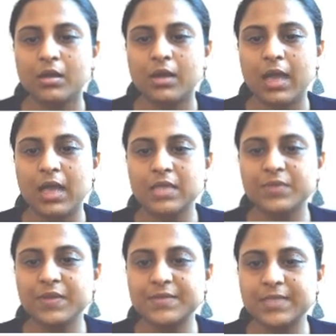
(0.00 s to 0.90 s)
As we
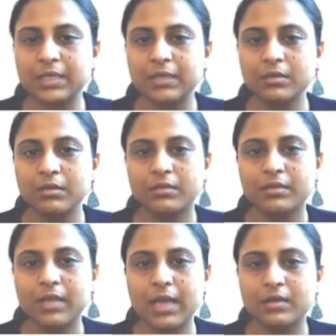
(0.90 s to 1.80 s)
have seen
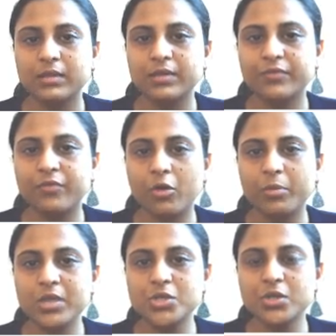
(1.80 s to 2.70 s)
that the
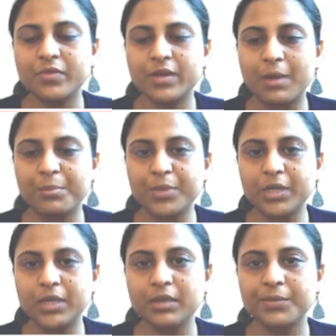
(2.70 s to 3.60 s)
formation of a
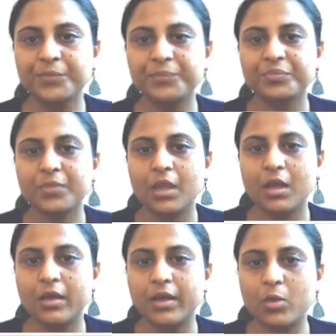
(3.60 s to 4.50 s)
company
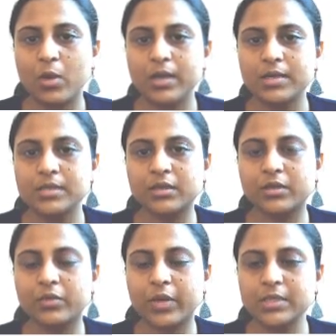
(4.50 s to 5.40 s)
requires
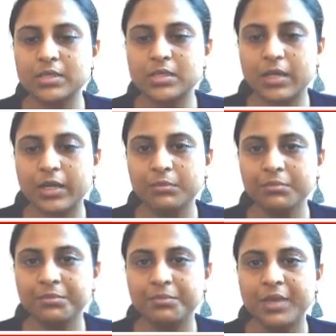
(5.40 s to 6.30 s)
greater time,
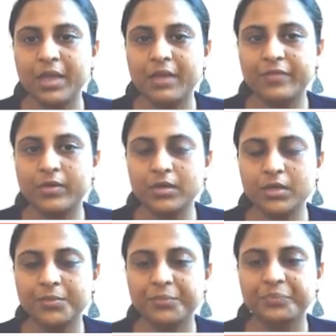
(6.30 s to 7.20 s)
effort,
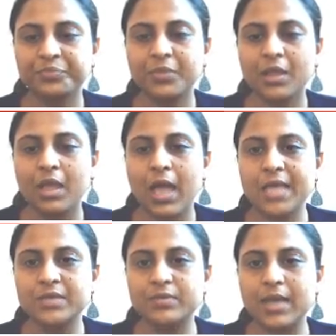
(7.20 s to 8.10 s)
as
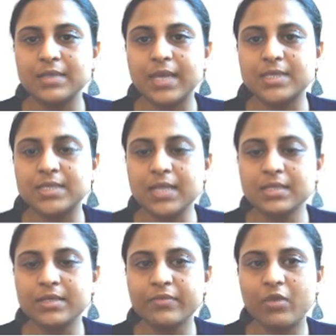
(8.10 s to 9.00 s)
well as
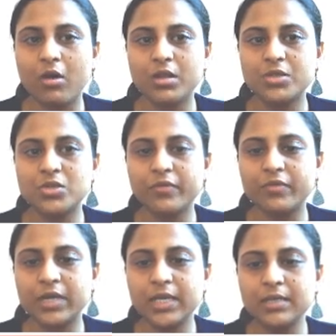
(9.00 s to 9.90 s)
extensive knowledge of
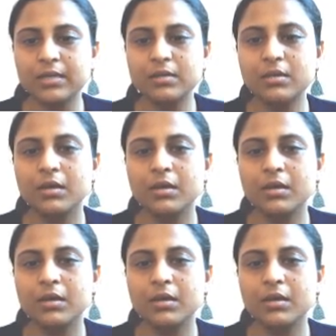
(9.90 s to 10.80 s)
legal
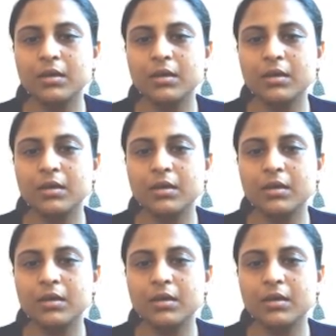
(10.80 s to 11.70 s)

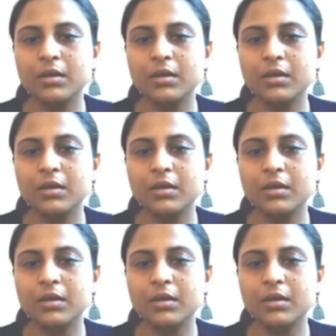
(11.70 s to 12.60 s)
requirements and
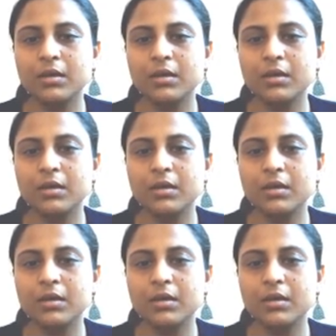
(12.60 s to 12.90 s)
the procedures